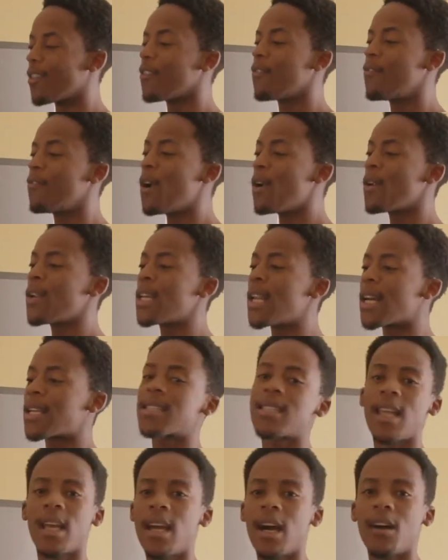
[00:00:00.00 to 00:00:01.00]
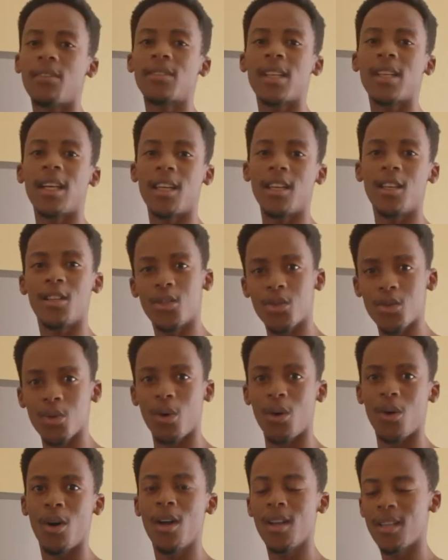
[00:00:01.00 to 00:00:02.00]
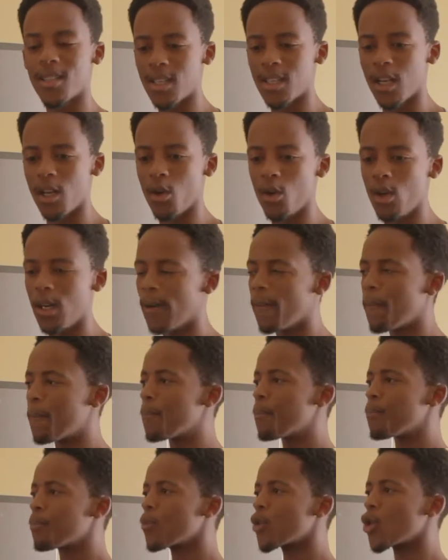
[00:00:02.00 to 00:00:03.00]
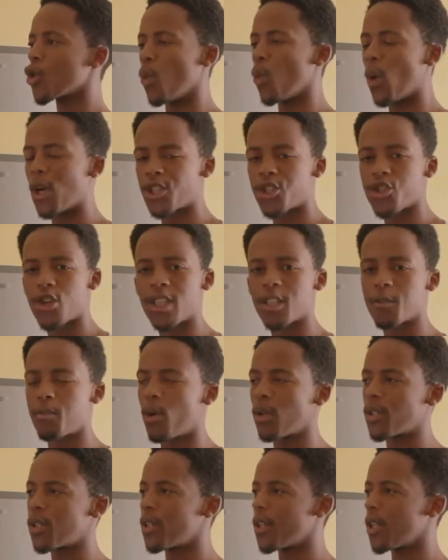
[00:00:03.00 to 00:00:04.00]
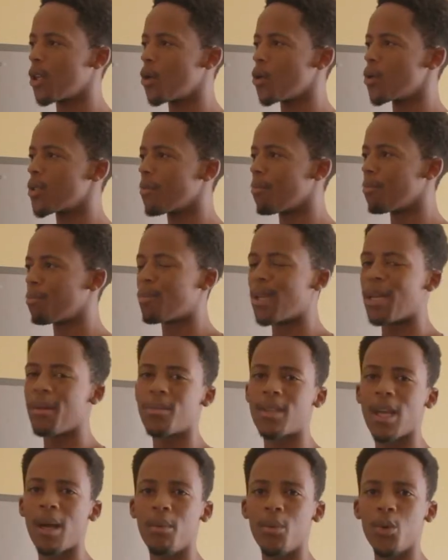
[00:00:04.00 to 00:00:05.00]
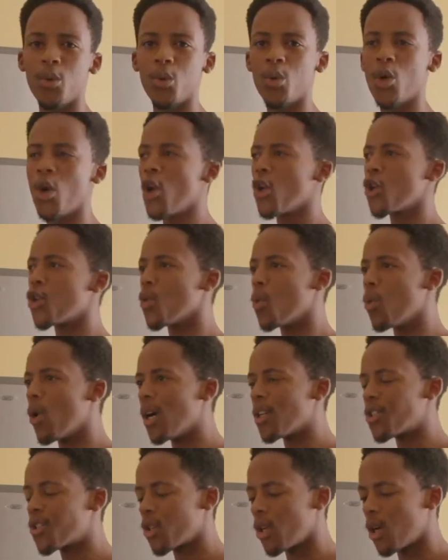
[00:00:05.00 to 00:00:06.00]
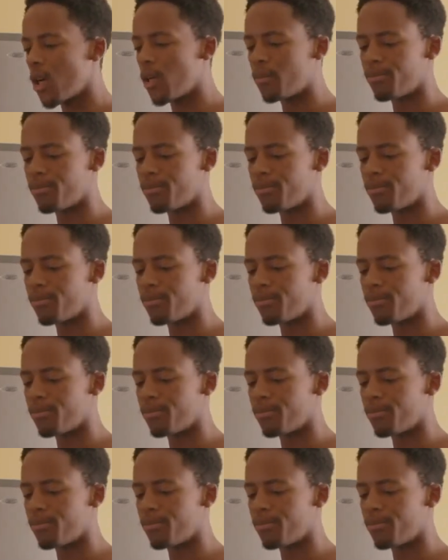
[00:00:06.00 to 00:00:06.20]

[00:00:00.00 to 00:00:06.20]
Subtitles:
The very next day after he saw Cellular, you watch Transporter, they're using BMW. You watch